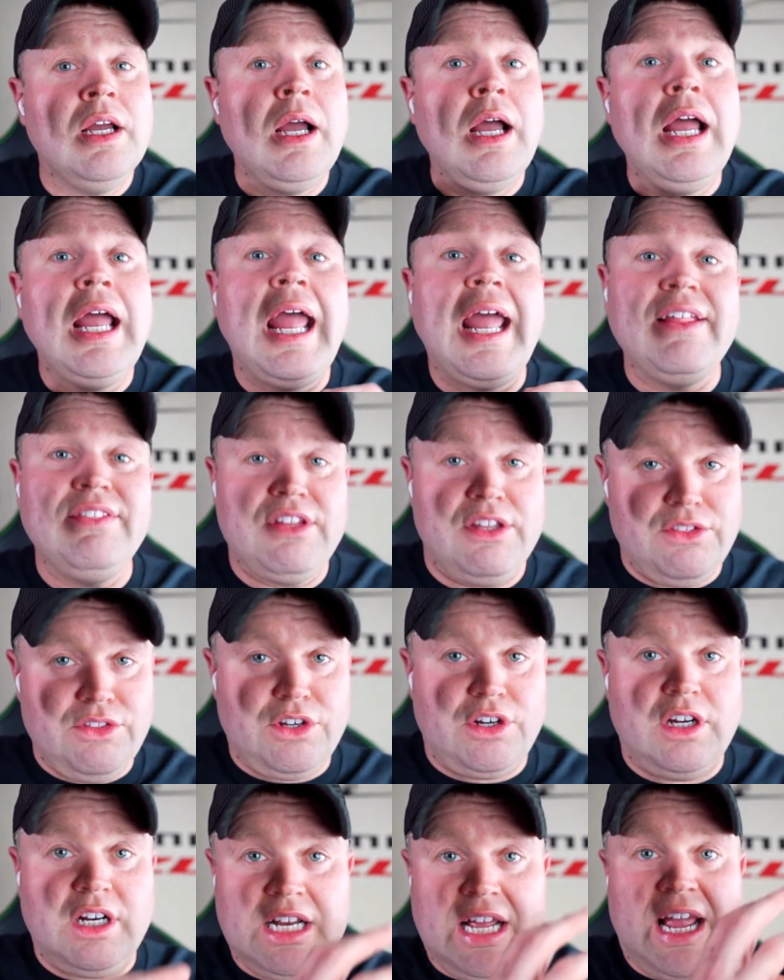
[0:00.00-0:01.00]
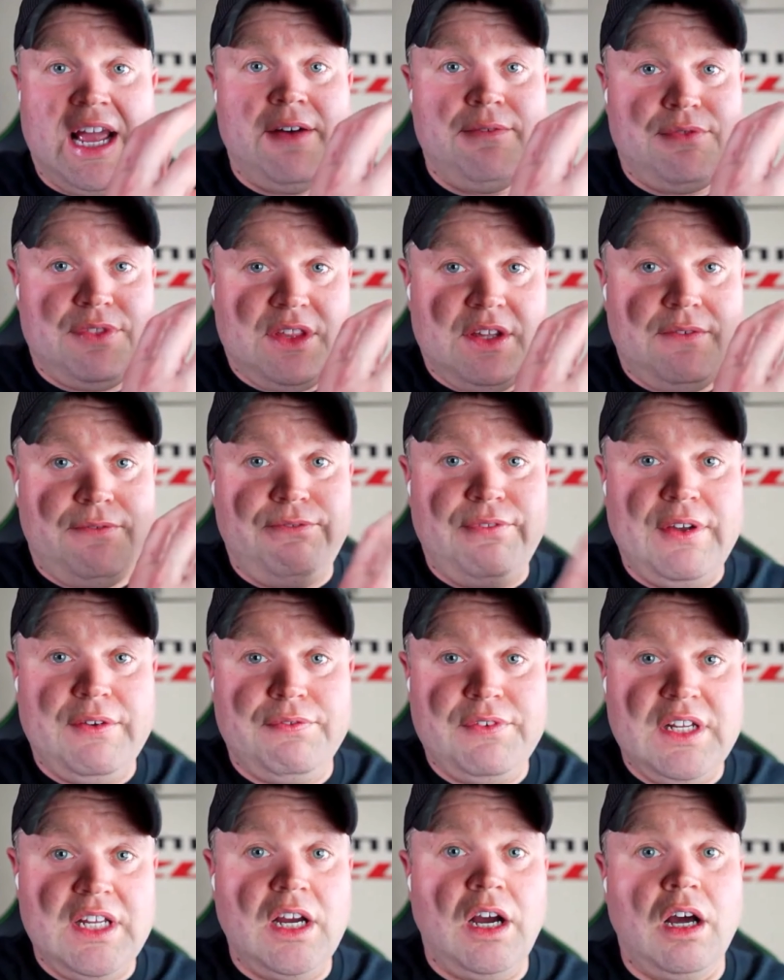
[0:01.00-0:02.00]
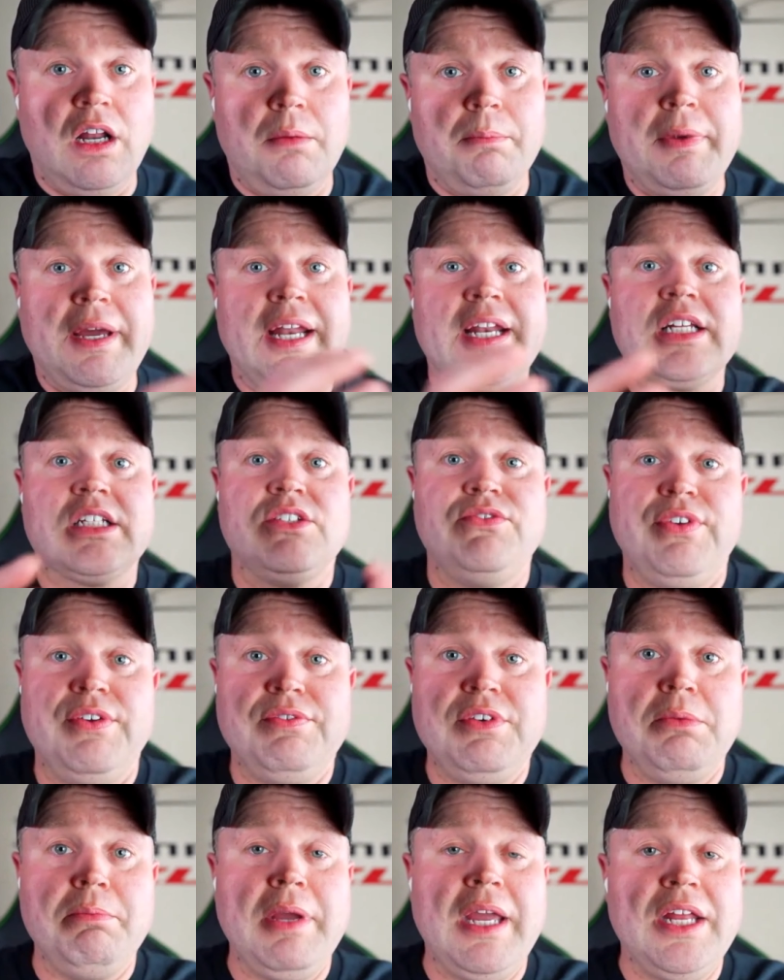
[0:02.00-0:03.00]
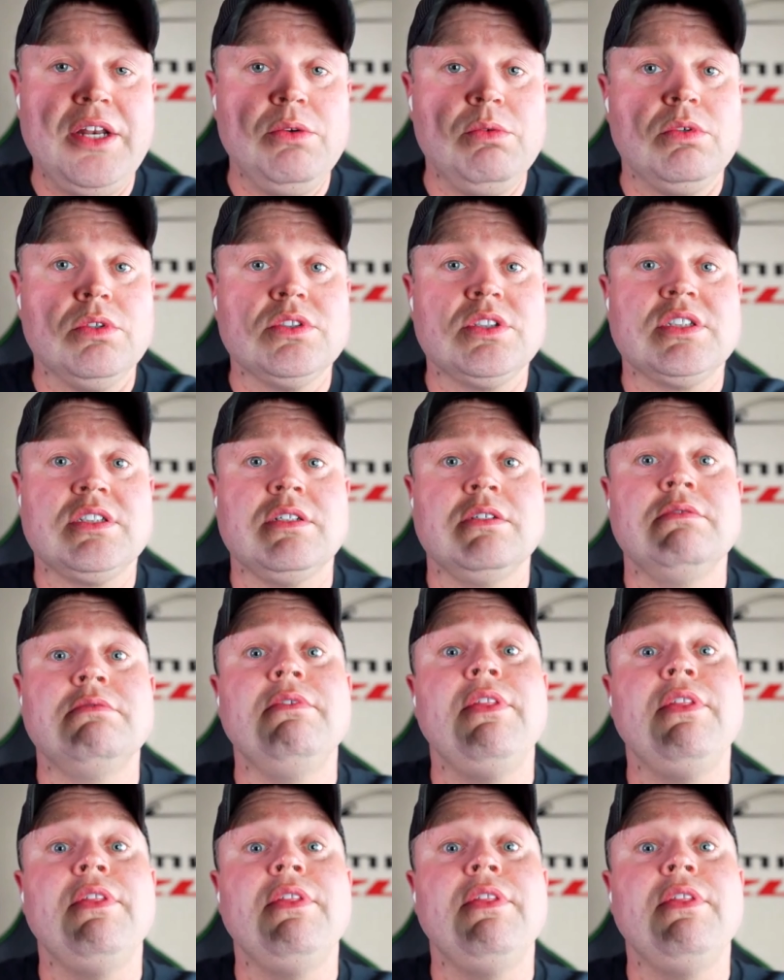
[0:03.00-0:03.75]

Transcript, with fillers: and then they're going to have the 50 automatics 50 manuals